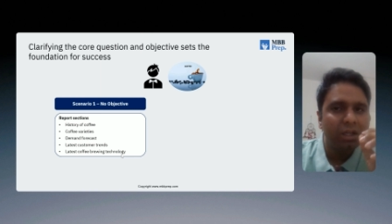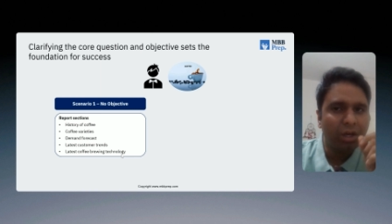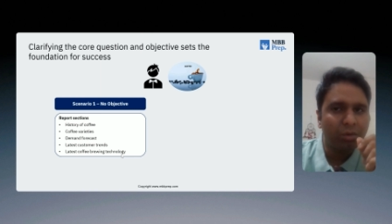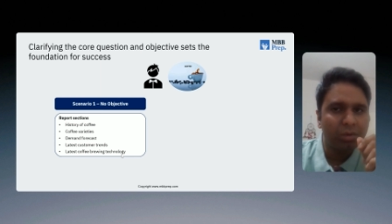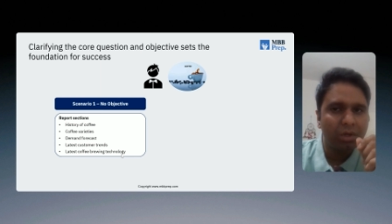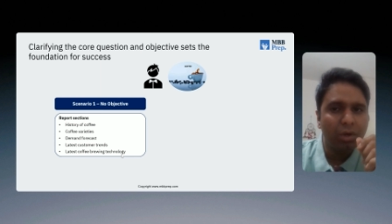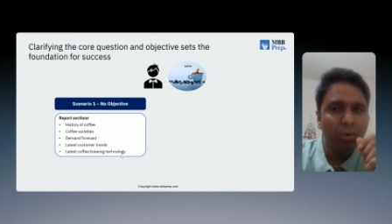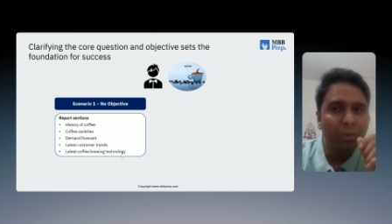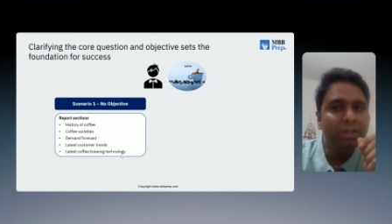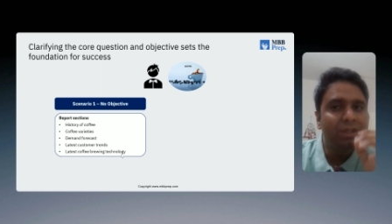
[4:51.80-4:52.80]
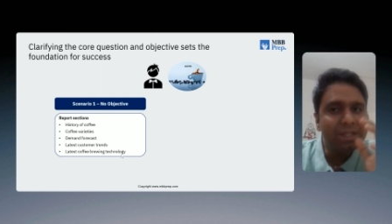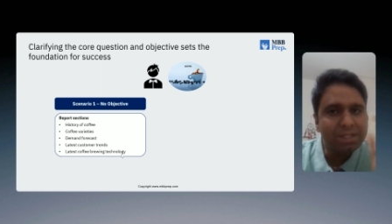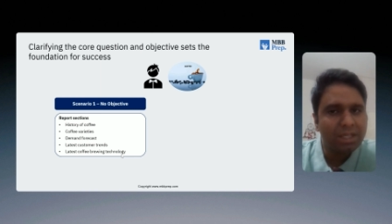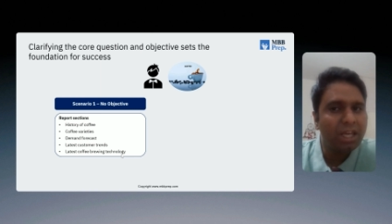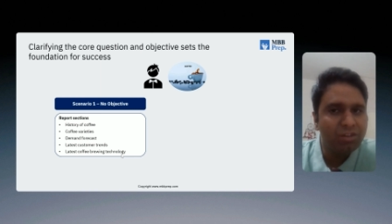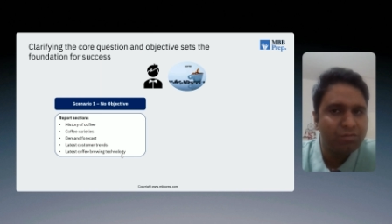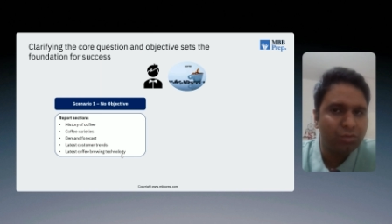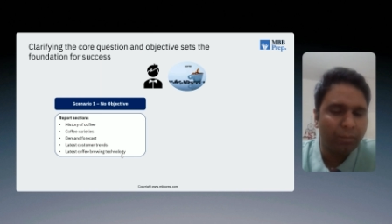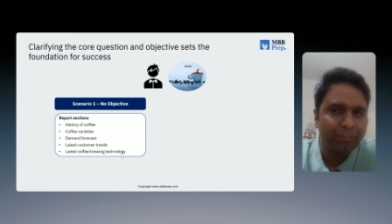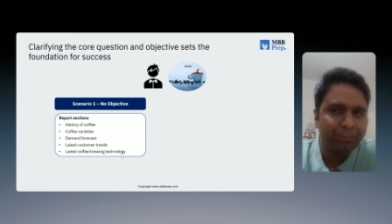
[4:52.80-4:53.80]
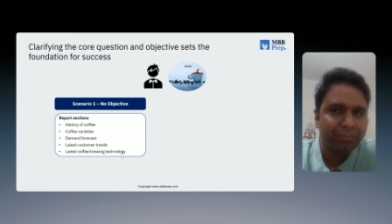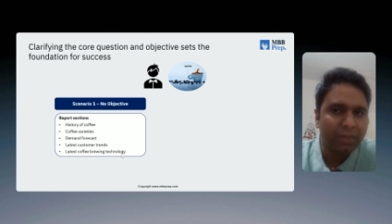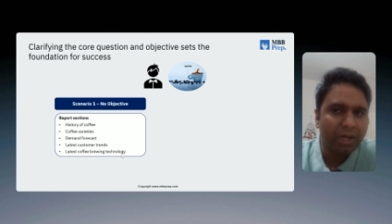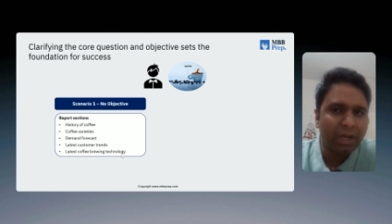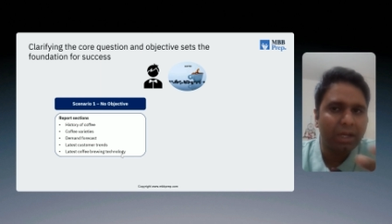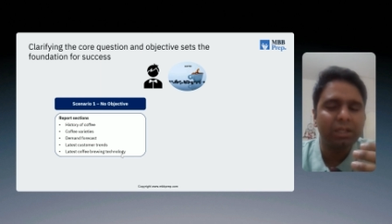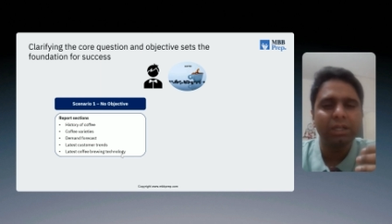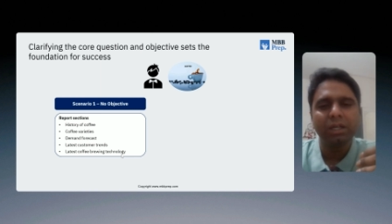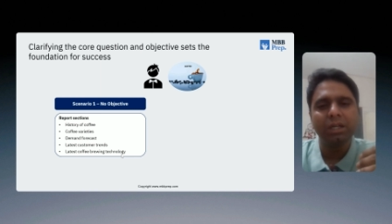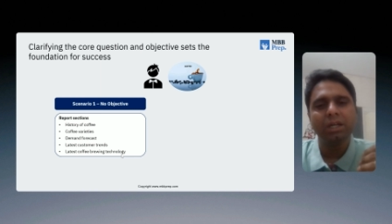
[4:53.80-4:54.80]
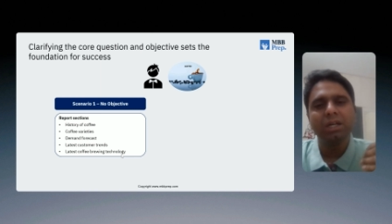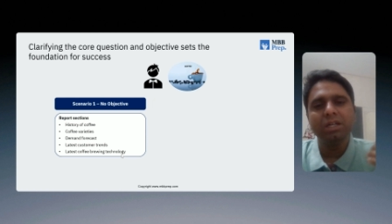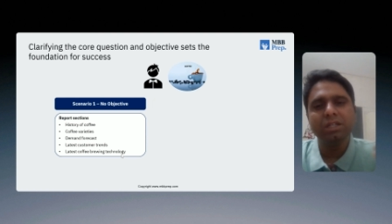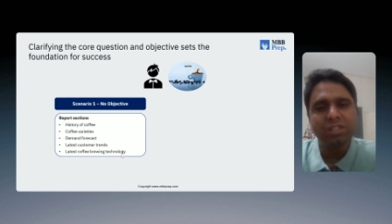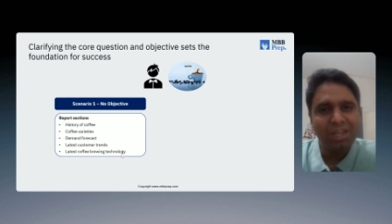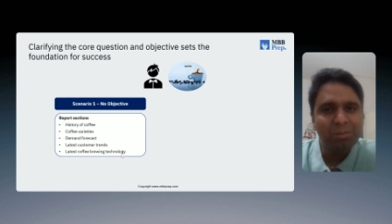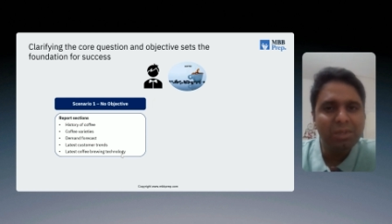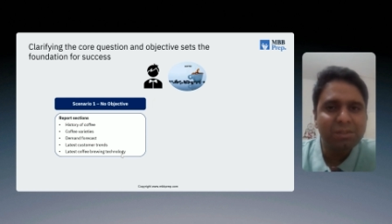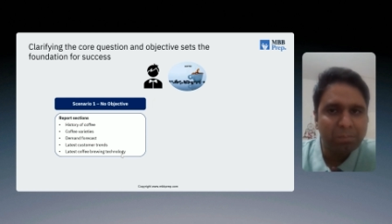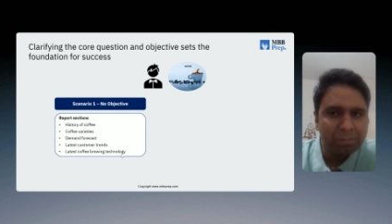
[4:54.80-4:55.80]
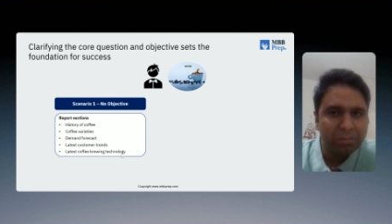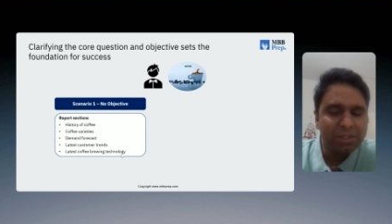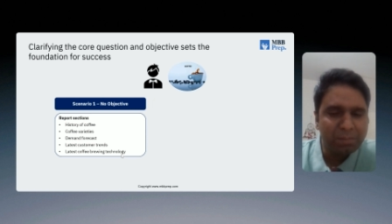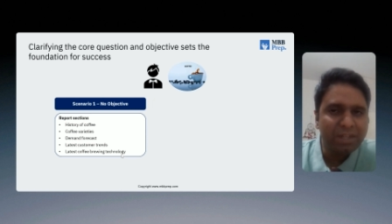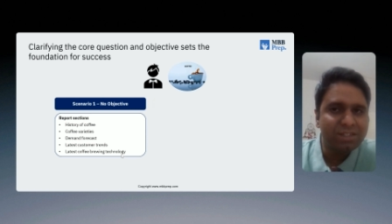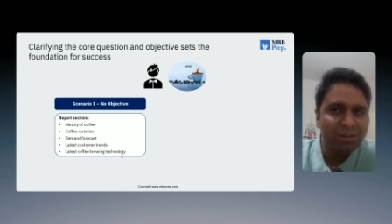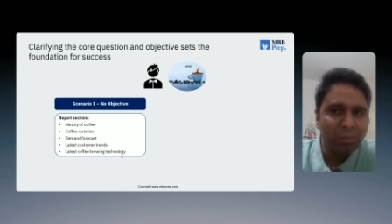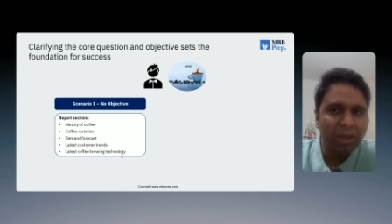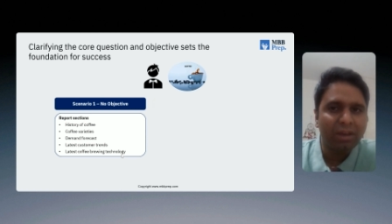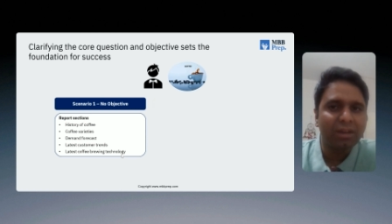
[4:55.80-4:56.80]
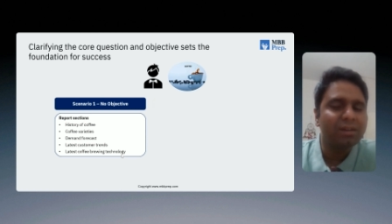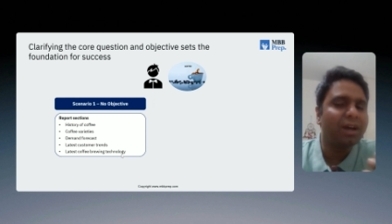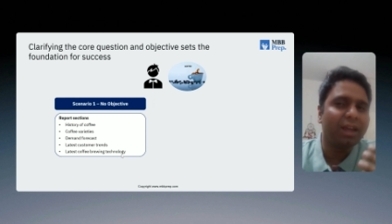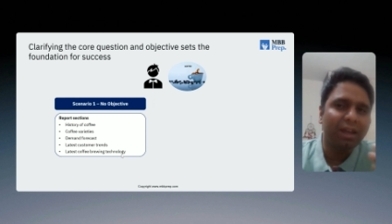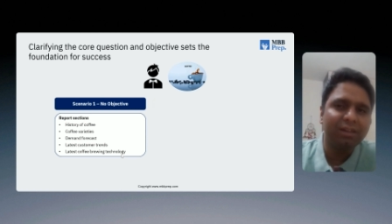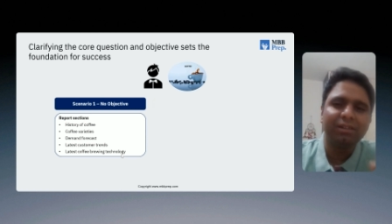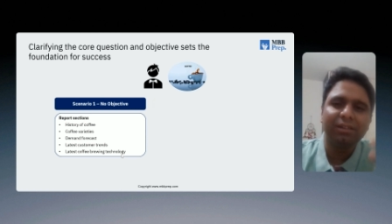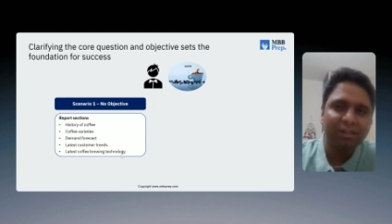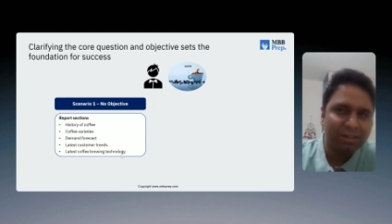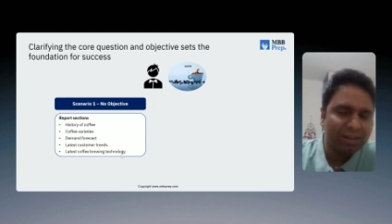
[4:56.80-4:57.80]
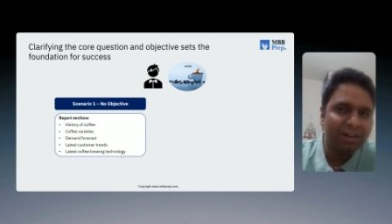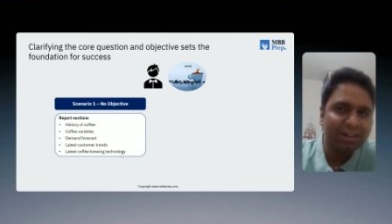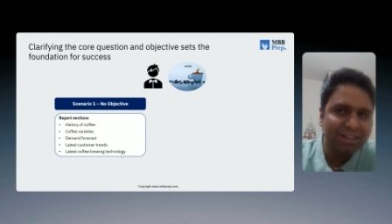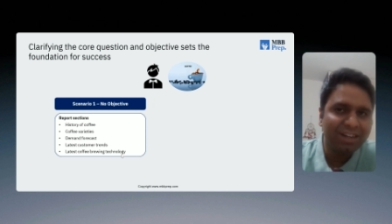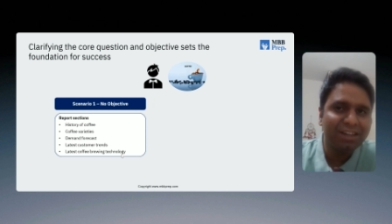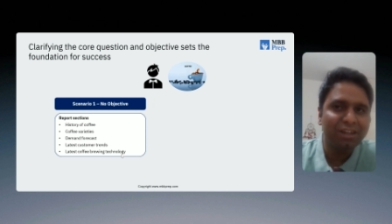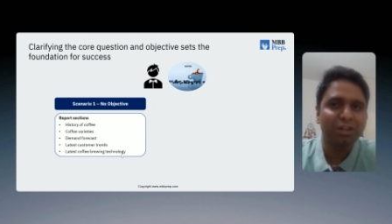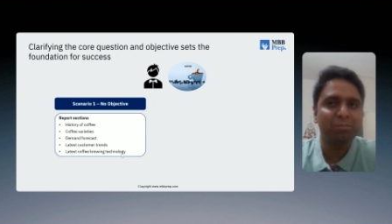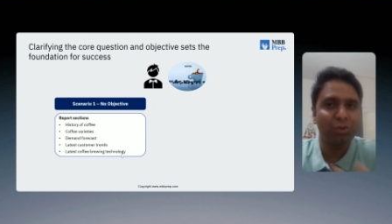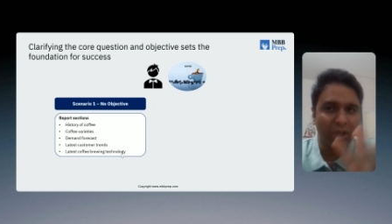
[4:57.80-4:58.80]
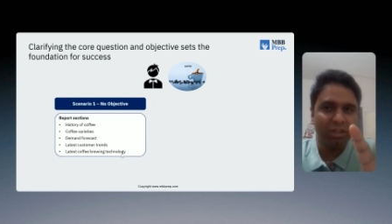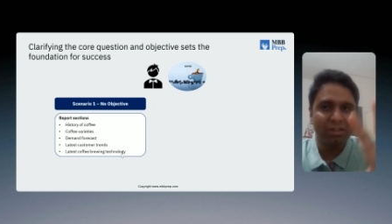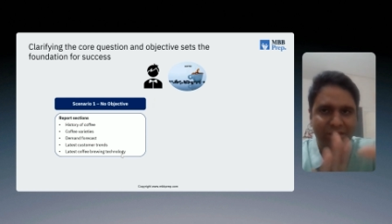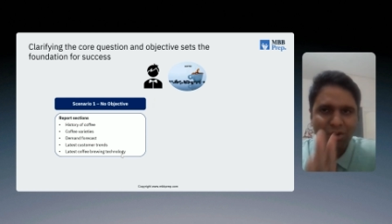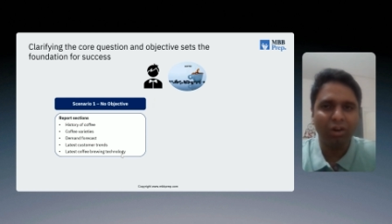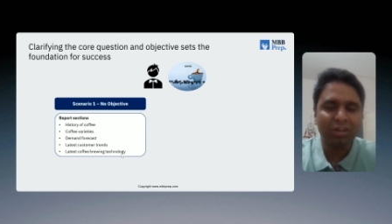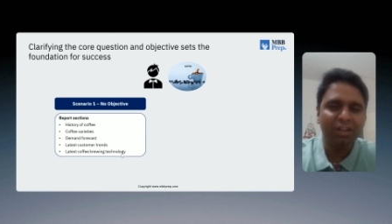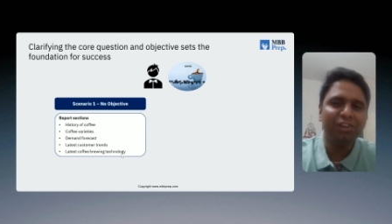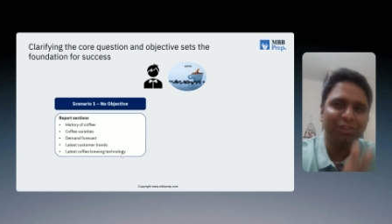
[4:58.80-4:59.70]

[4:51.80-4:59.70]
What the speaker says: Now, with this info, right, Jamie spends the weekend again. creating a report in this alternate